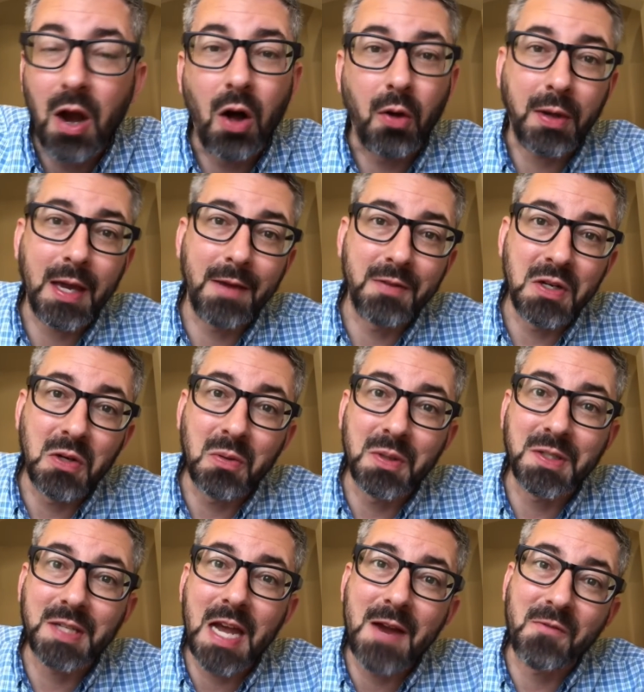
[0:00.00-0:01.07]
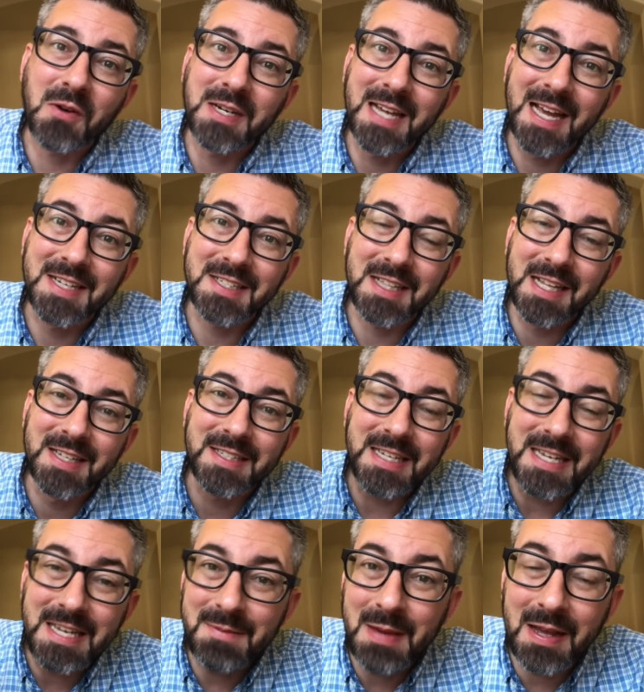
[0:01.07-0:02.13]
All you have to do is sign up for Tesla's
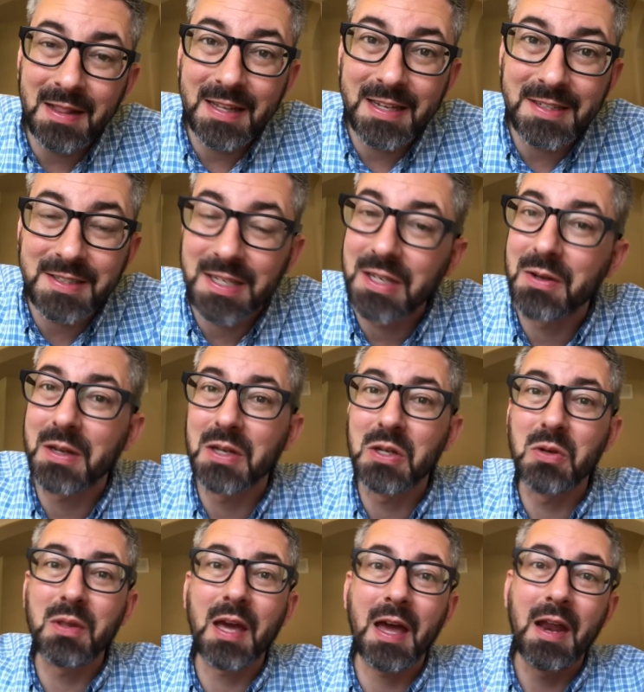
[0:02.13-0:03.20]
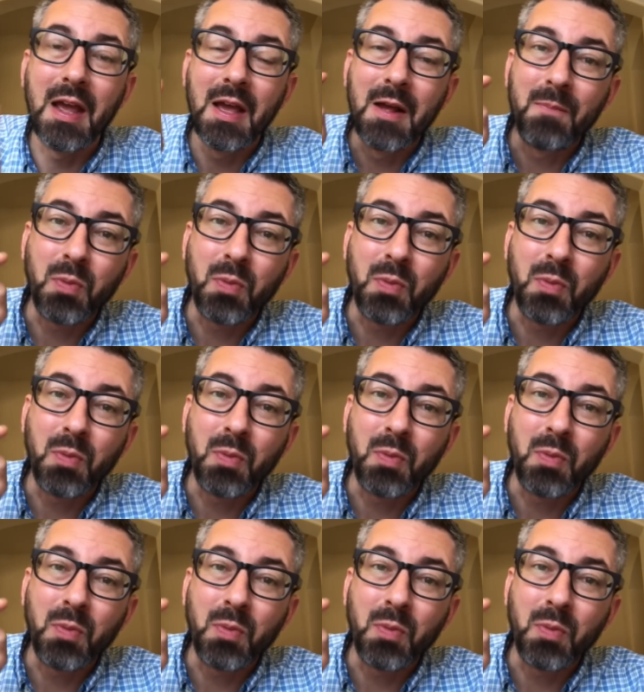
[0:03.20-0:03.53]
email list, and you can do that.